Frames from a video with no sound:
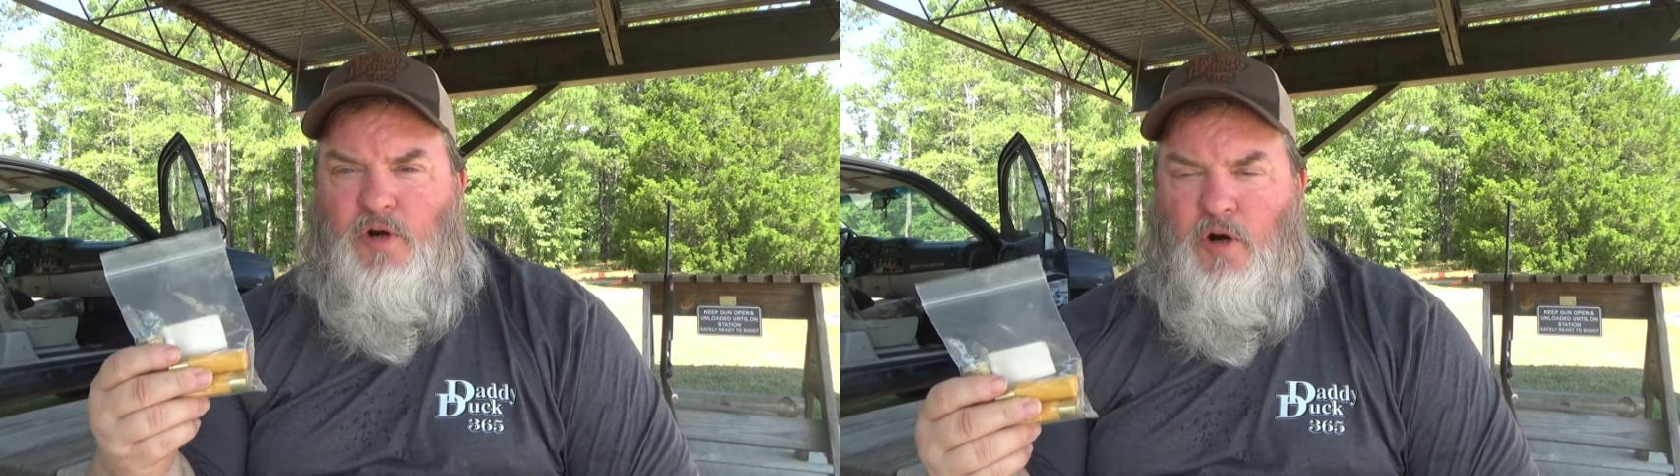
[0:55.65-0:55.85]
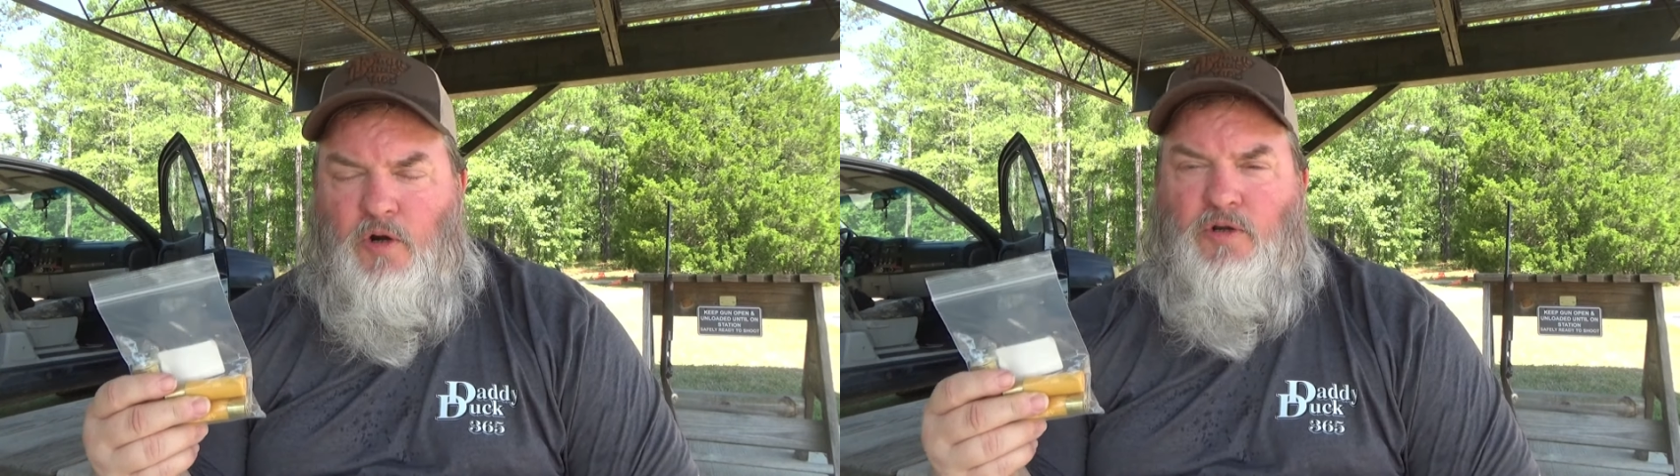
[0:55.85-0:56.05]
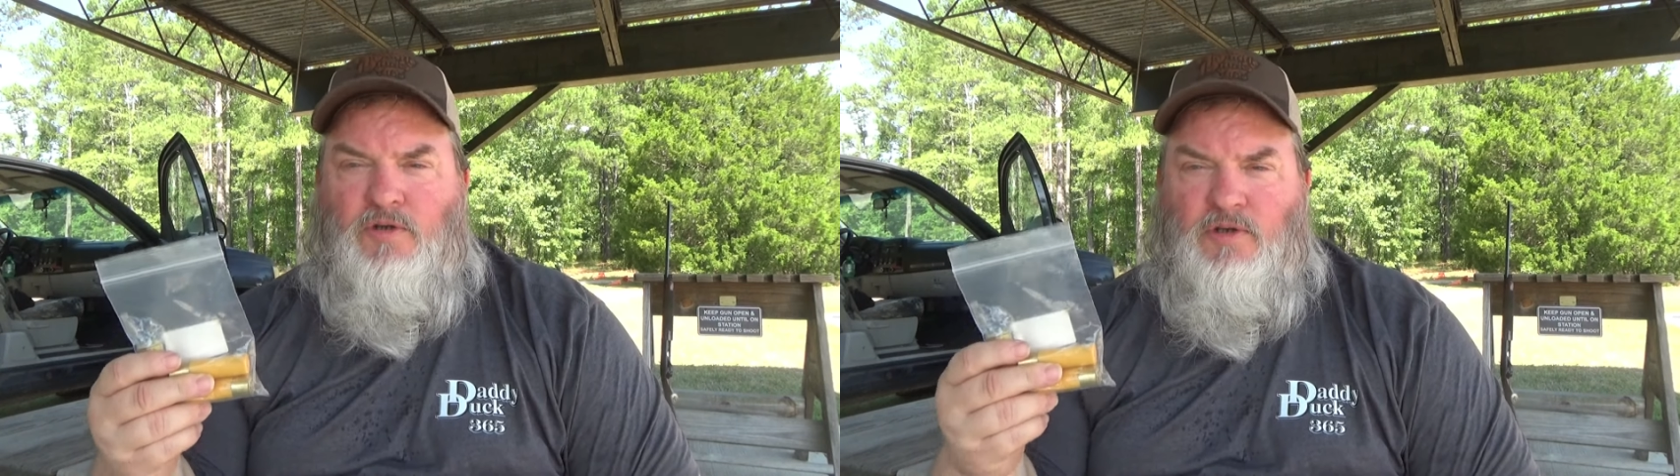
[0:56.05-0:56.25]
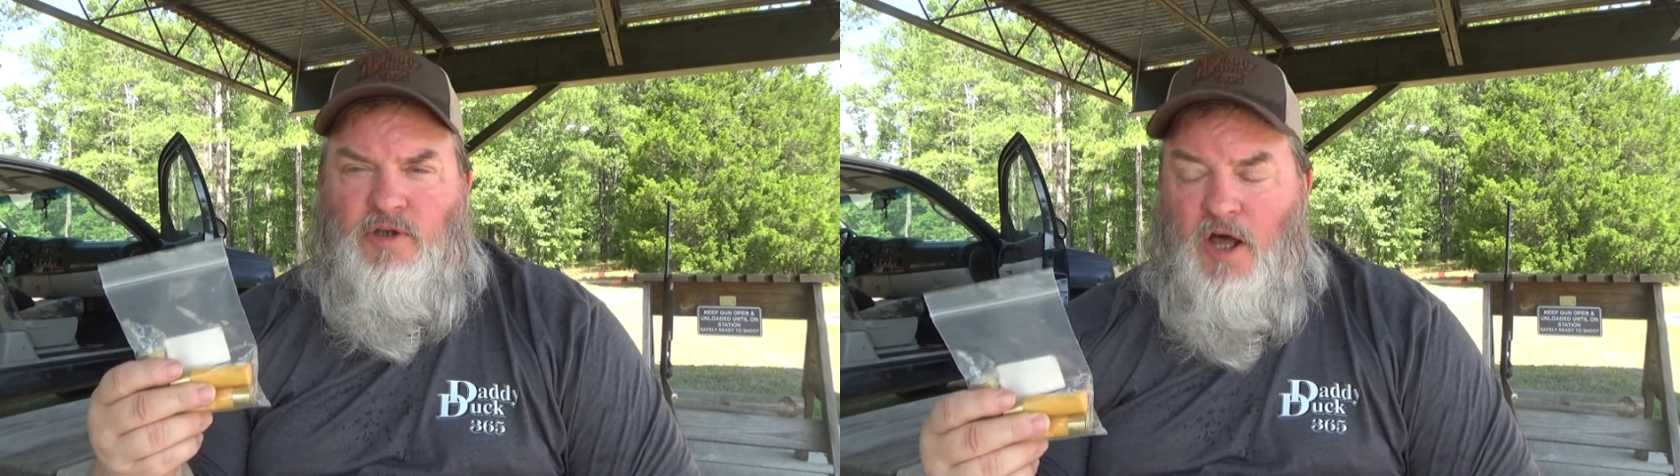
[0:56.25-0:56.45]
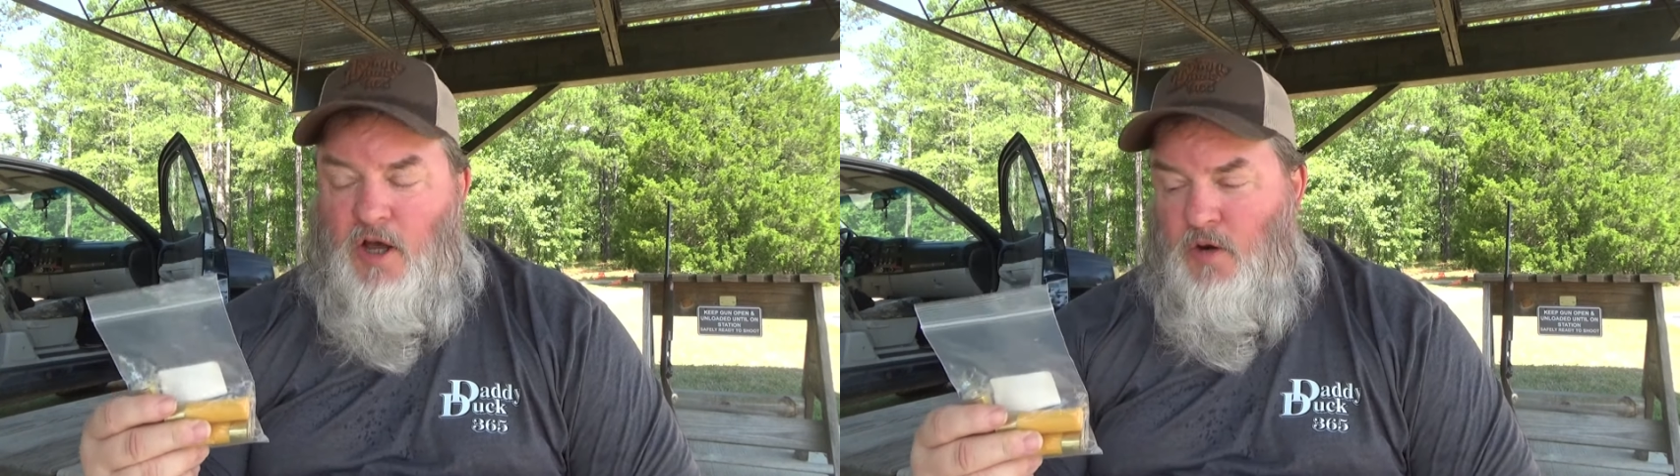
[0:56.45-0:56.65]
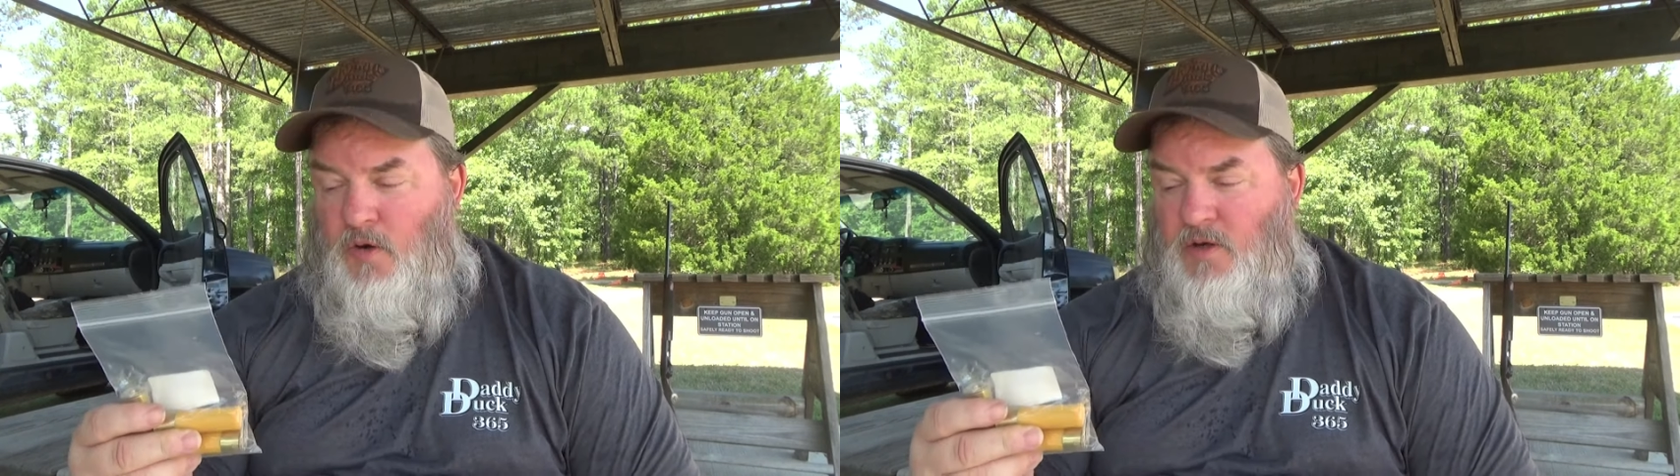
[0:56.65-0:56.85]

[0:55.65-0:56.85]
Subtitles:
curl load.